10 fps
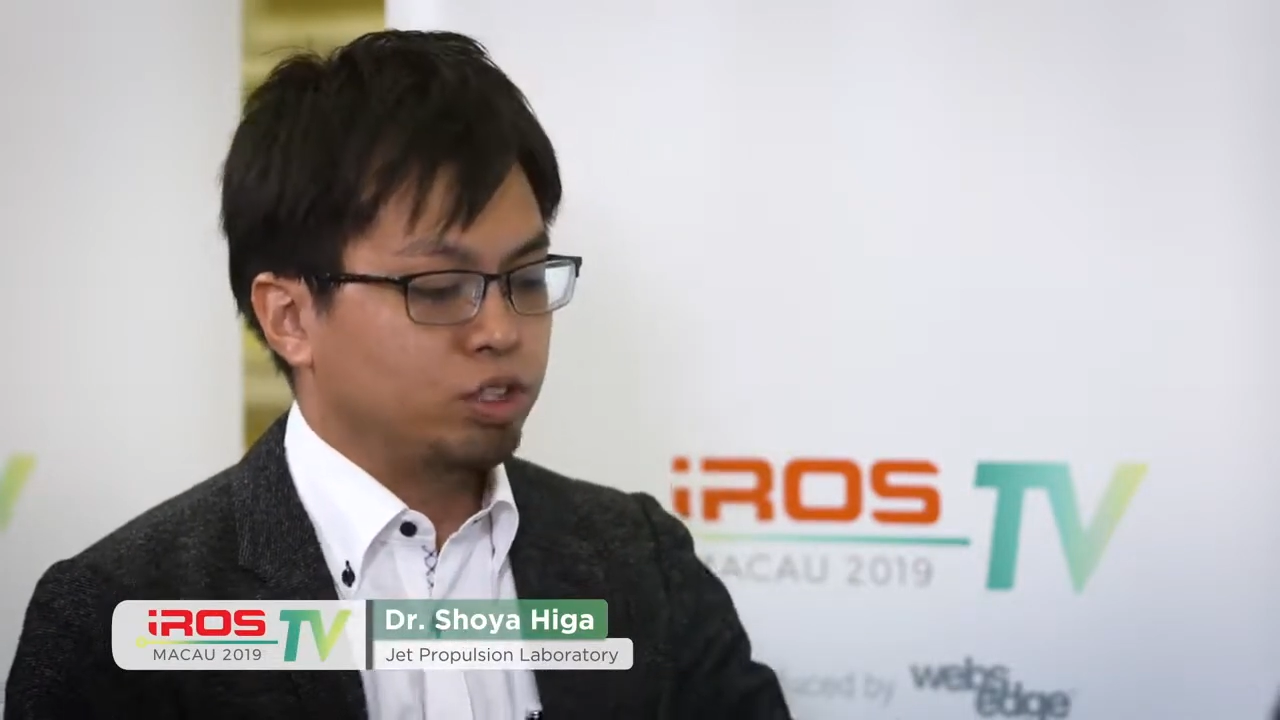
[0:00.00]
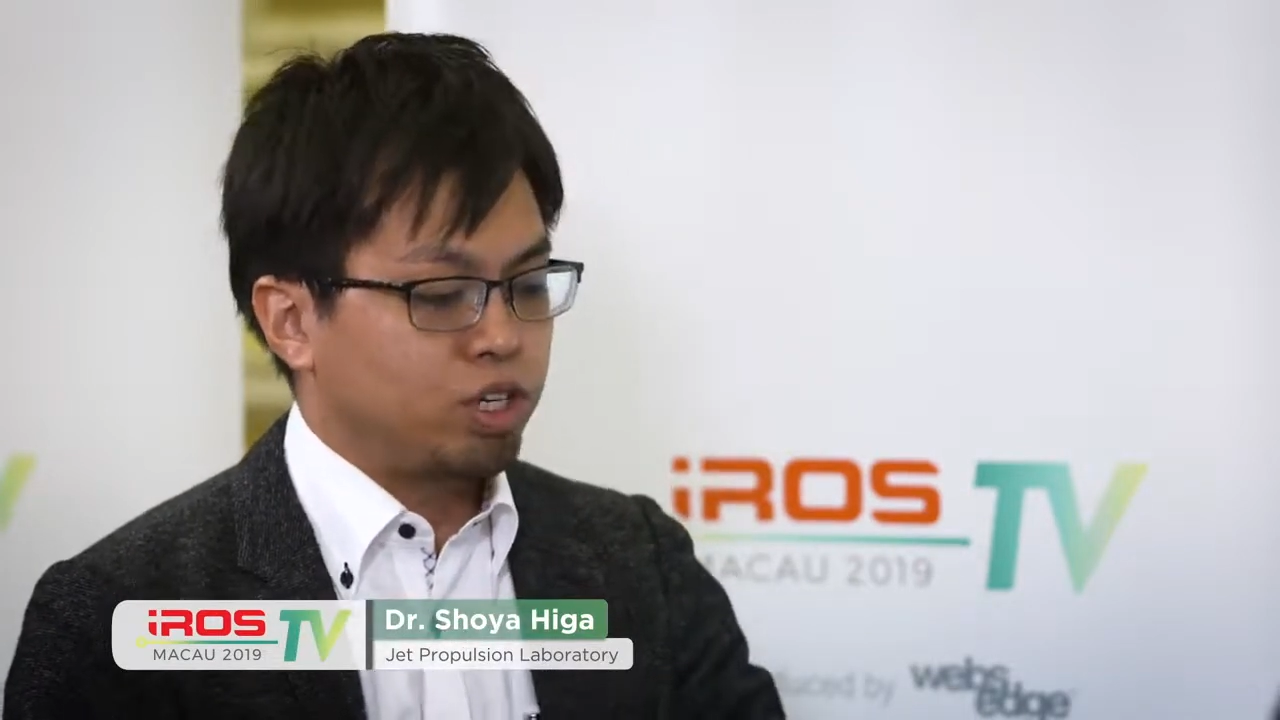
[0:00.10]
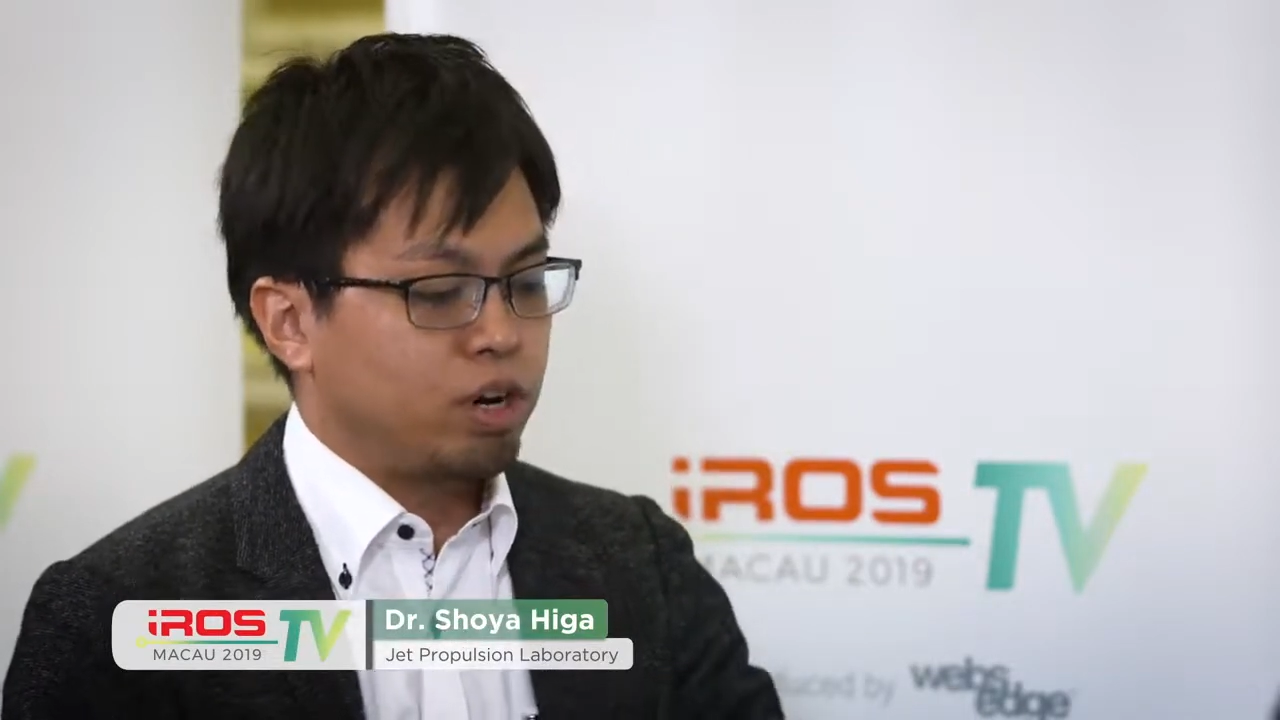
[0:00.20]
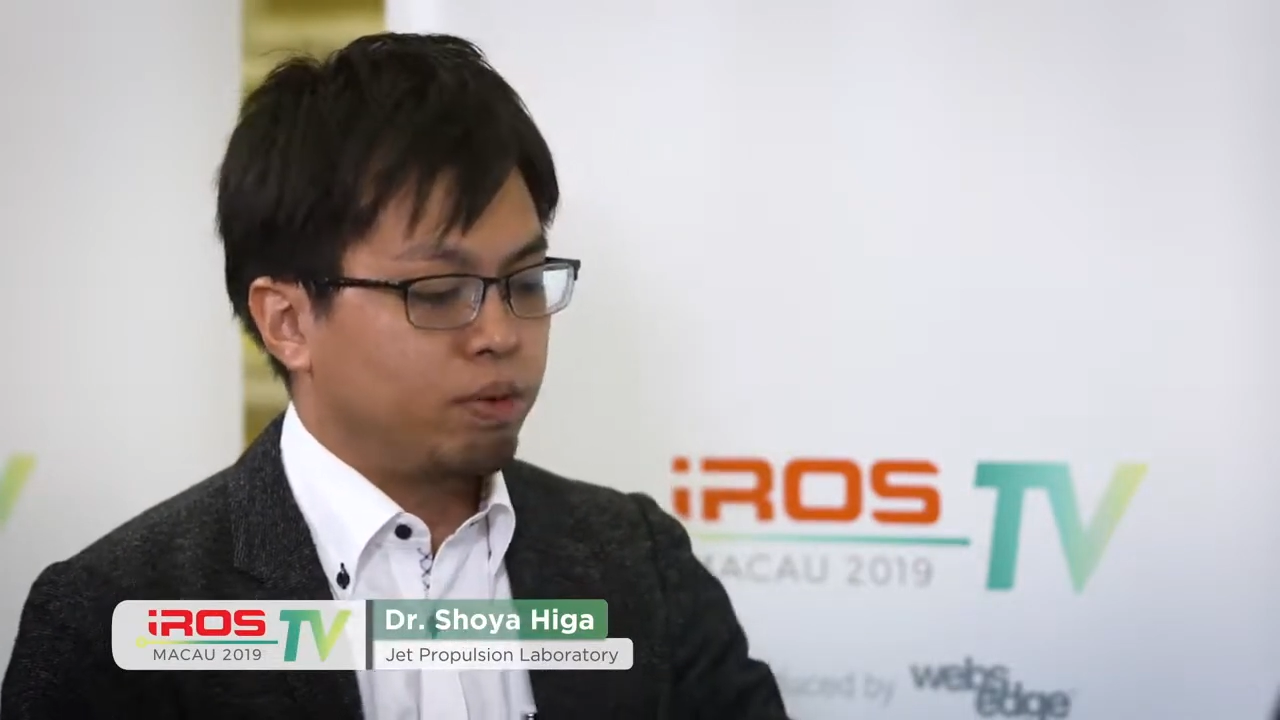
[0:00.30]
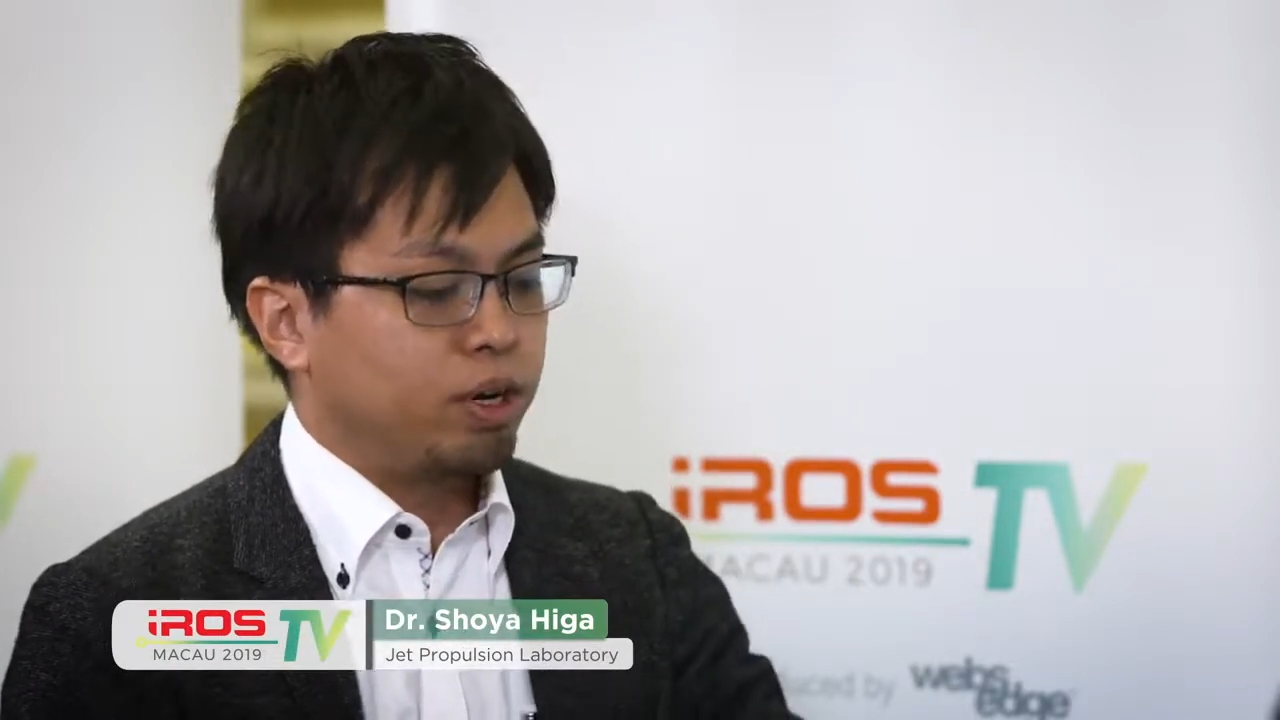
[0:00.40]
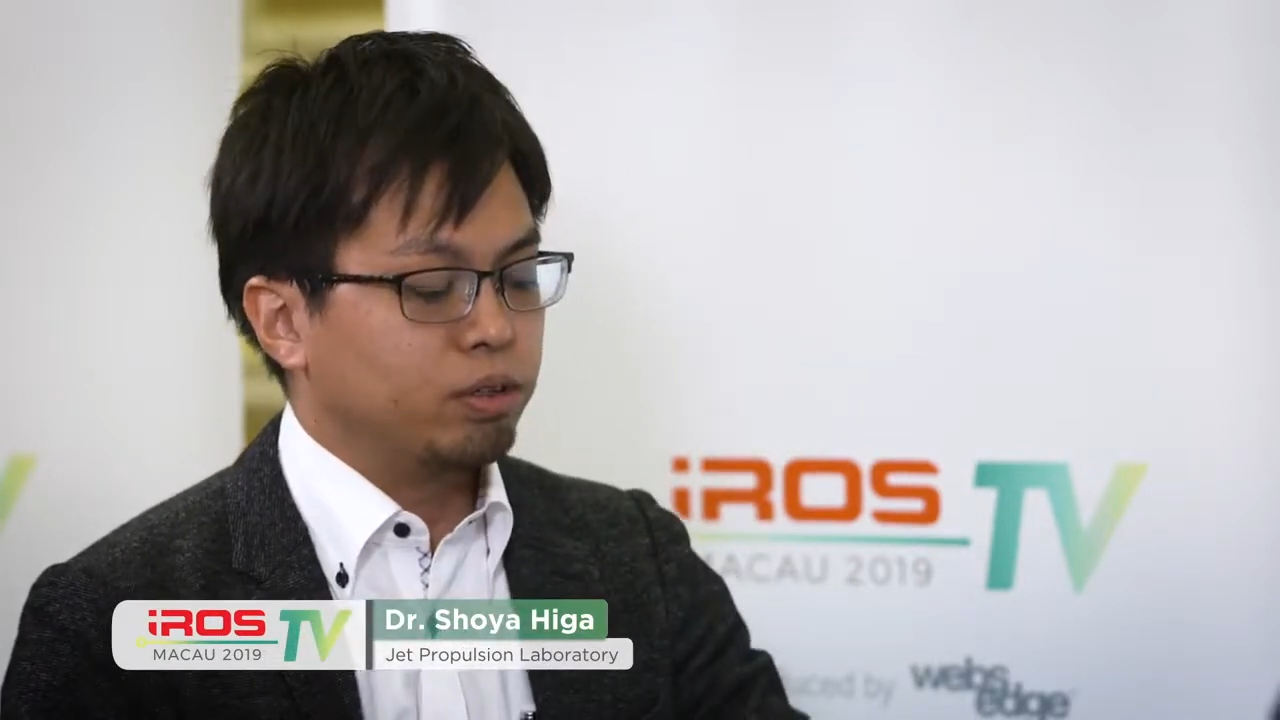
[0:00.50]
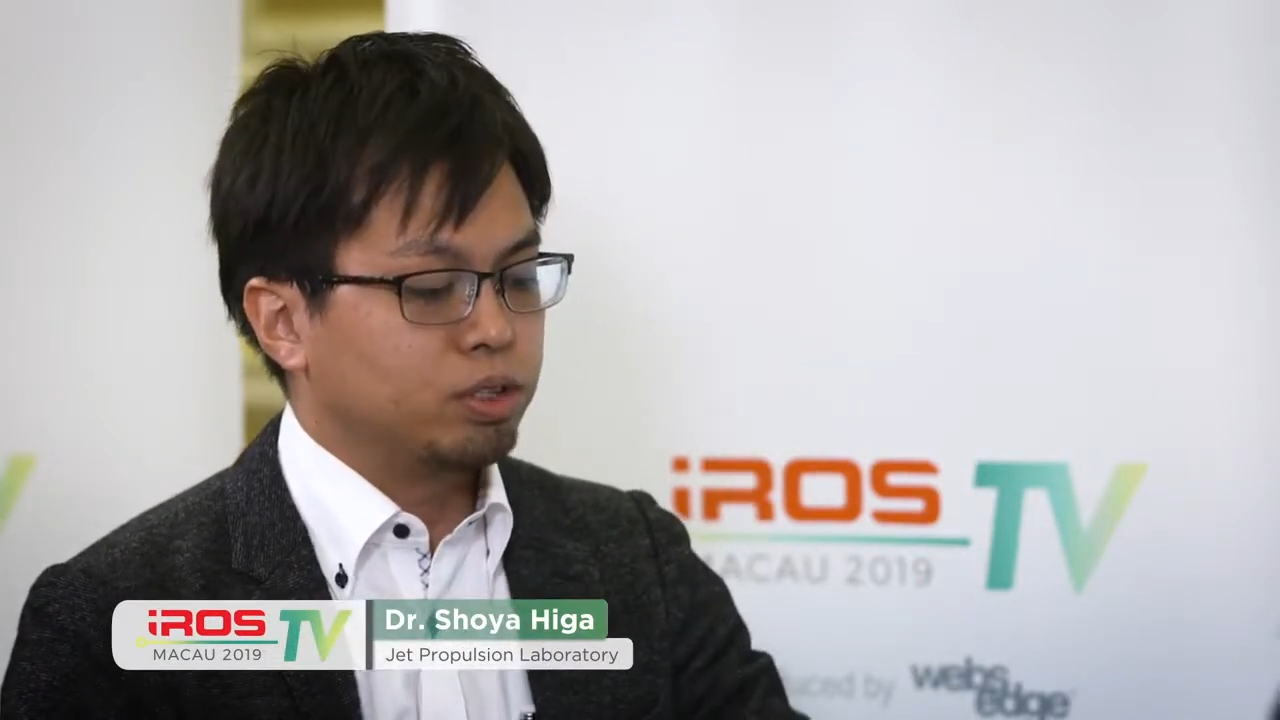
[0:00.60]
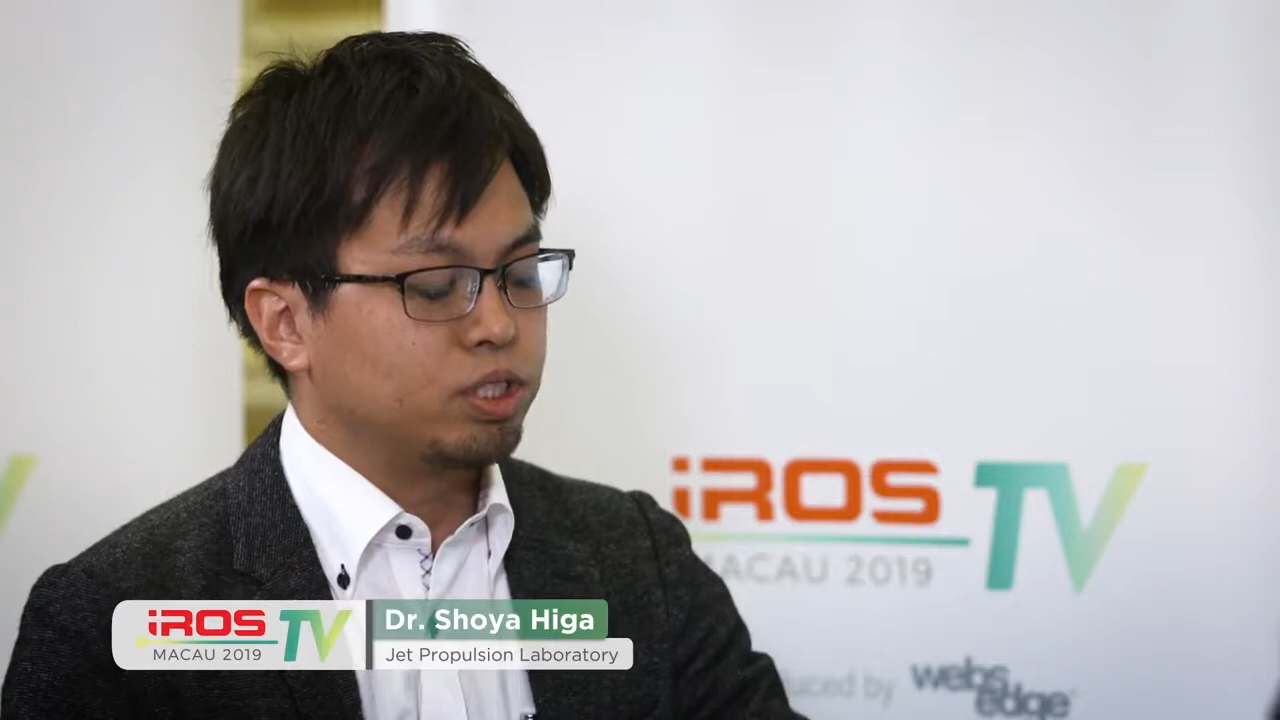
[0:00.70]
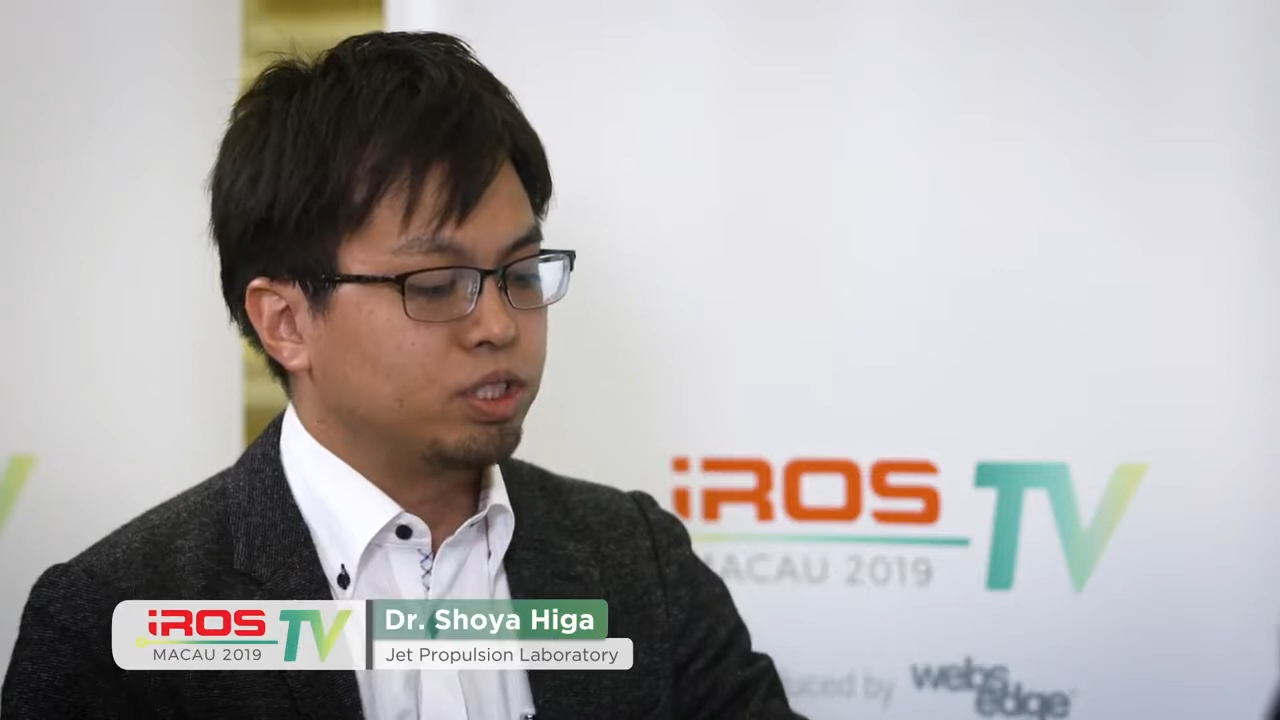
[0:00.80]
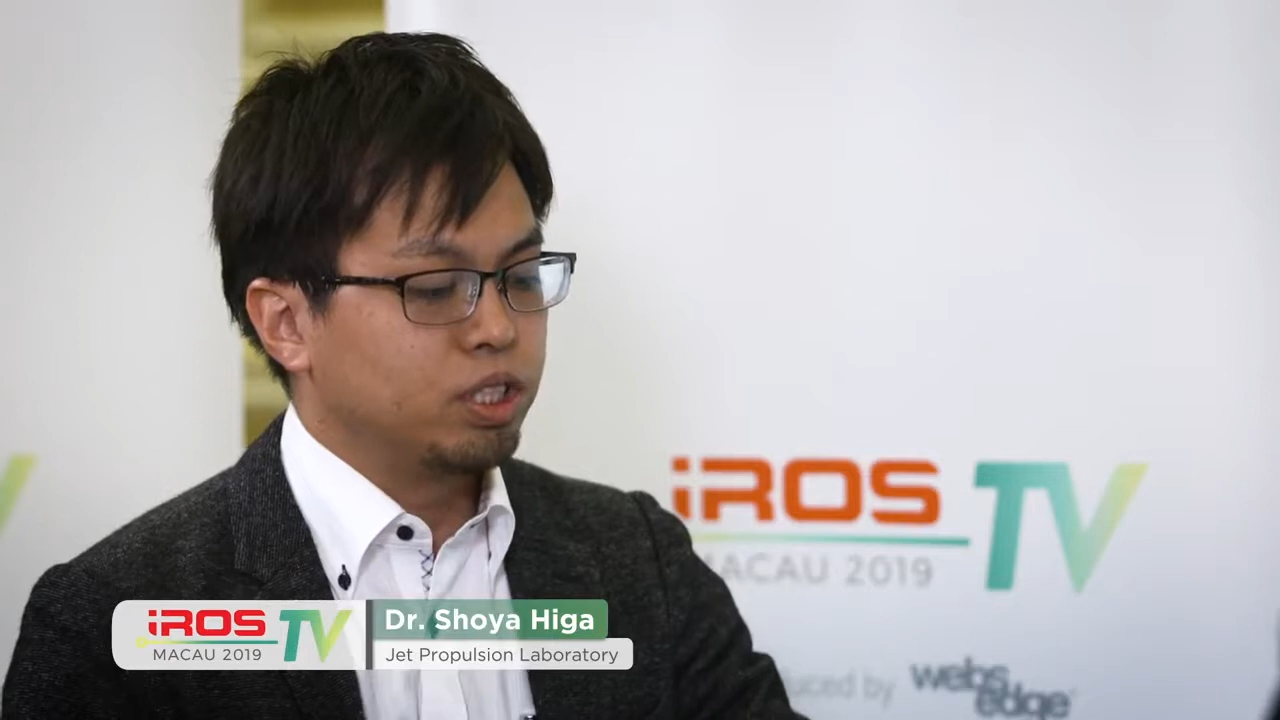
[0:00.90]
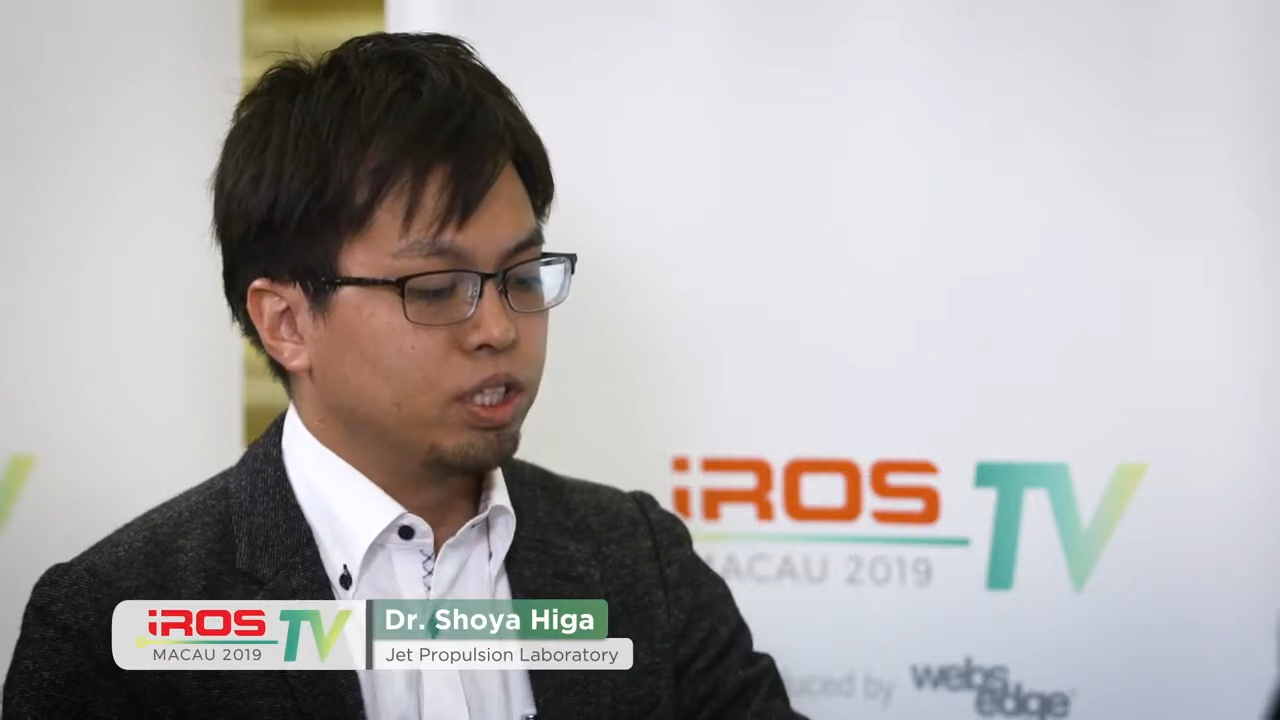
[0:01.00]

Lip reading: travels,